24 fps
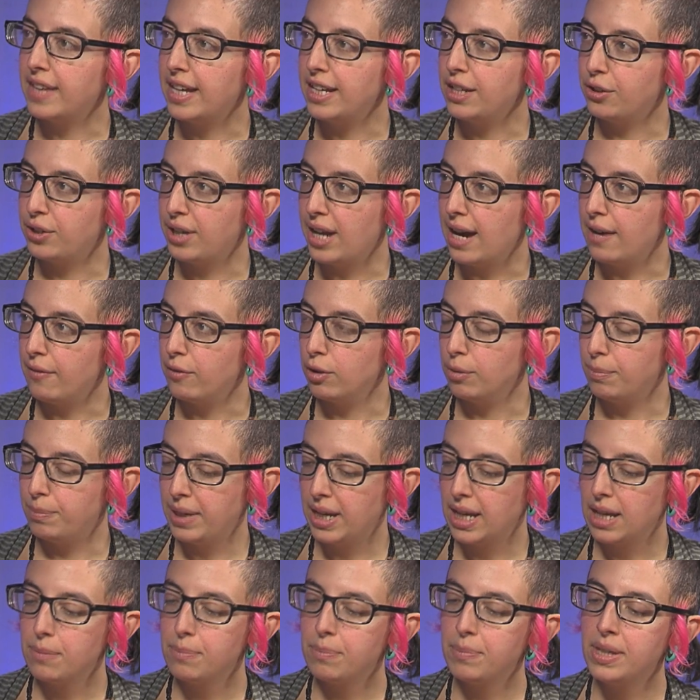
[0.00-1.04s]
they could ever
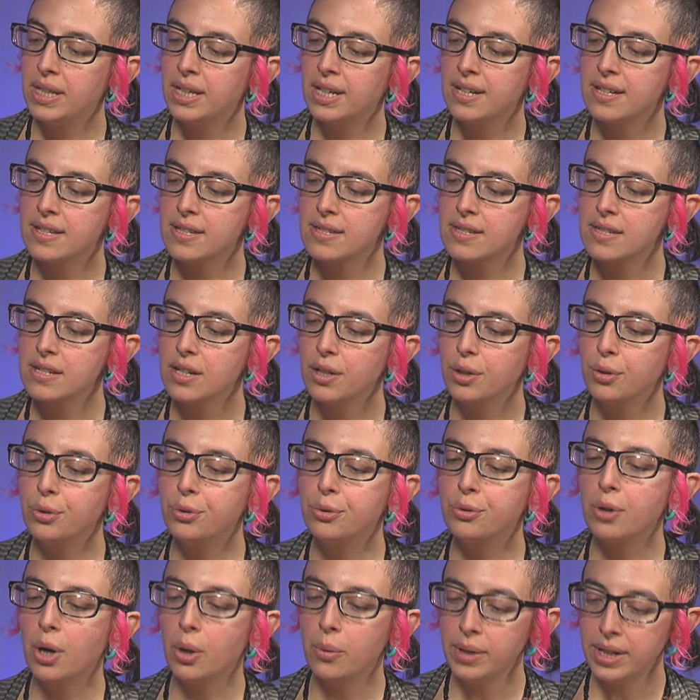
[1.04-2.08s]
be, because
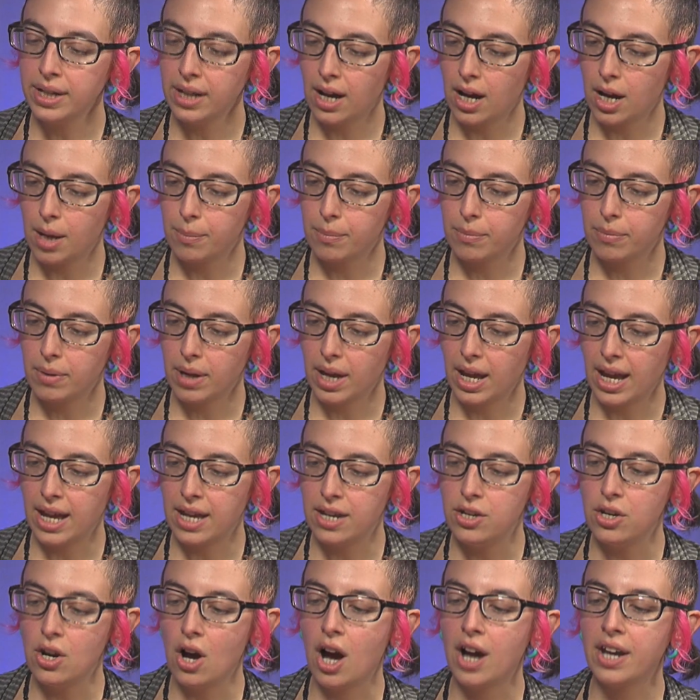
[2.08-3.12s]
growing up
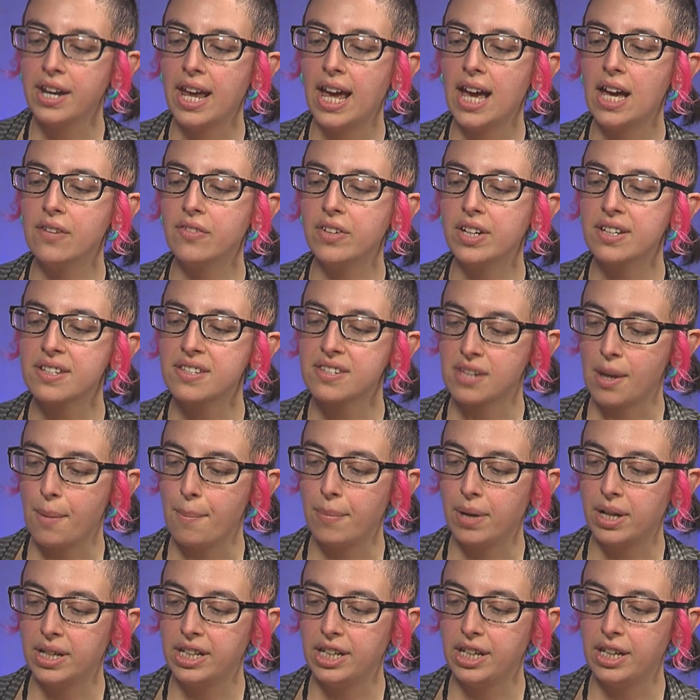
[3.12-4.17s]
and not having
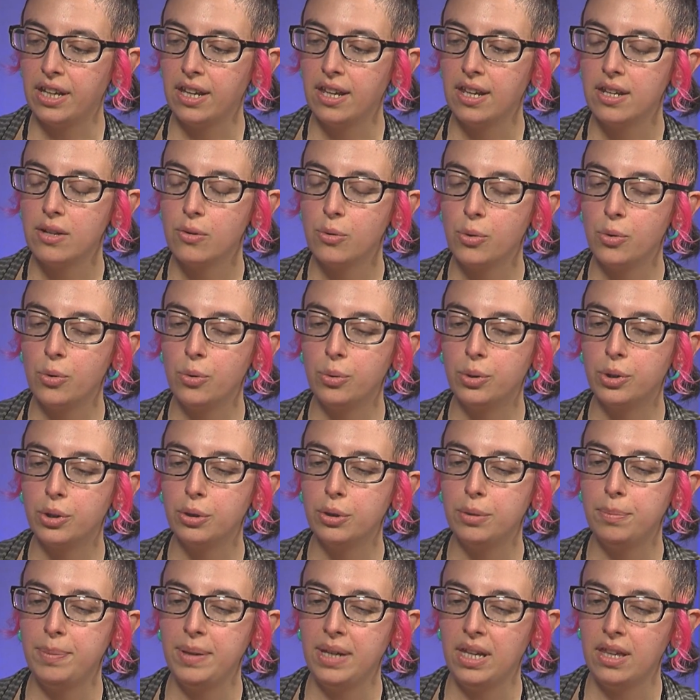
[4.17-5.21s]
somebody who
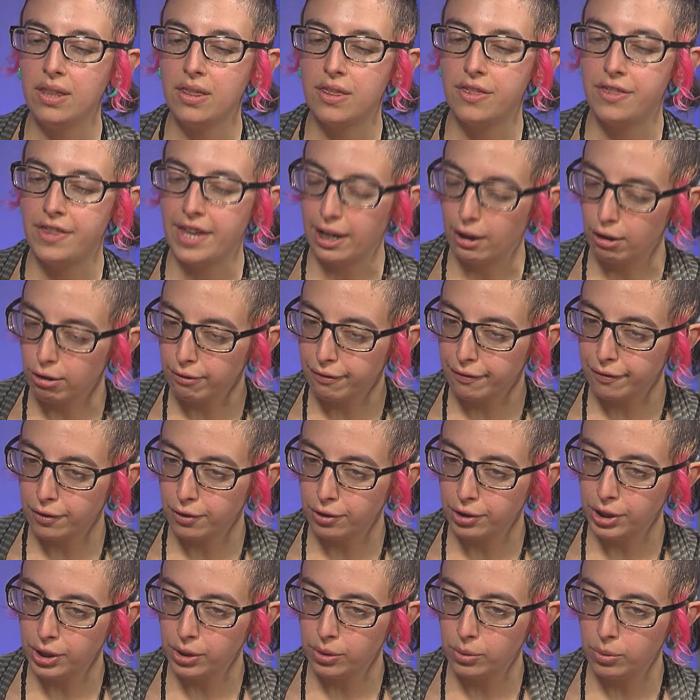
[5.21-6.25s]
could be there
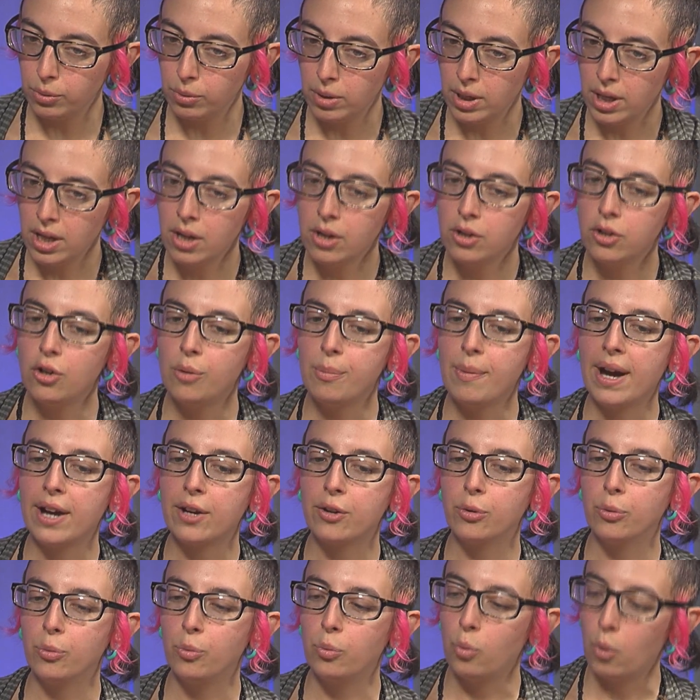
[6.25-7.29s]
for you no
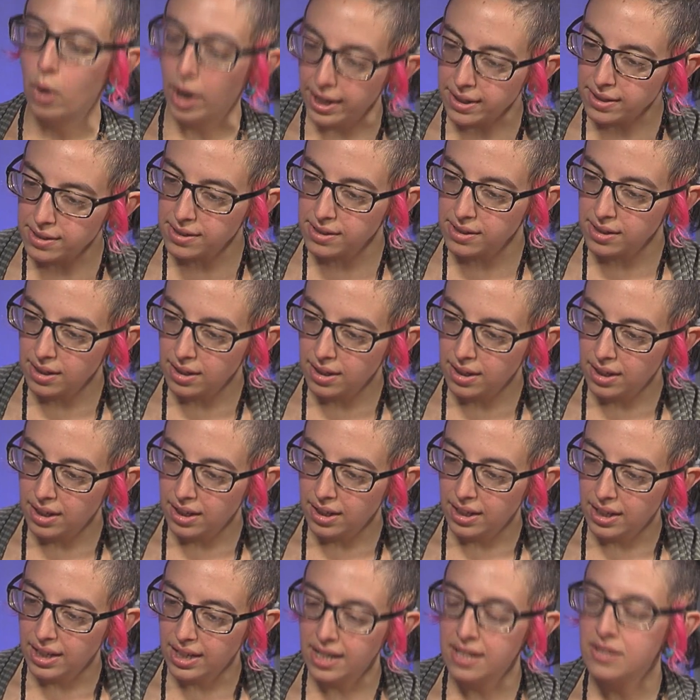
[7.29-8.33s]
matter what
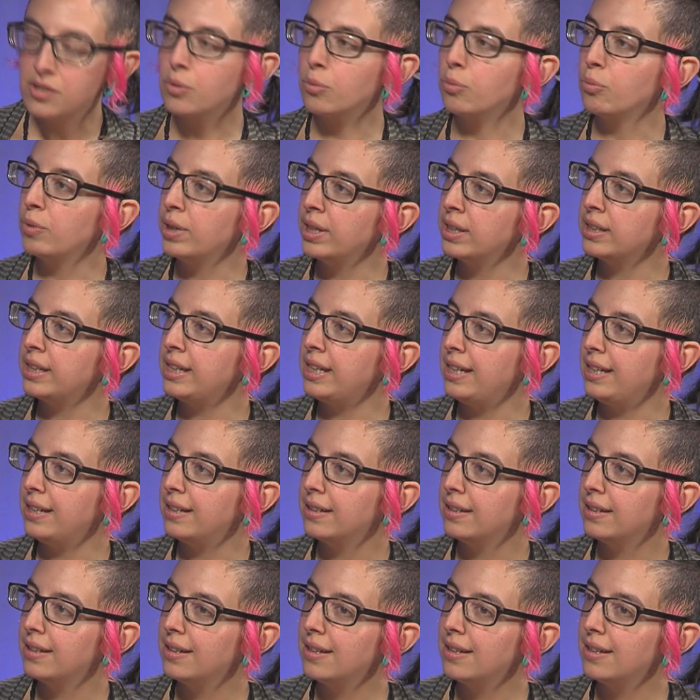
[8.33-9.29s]
is a really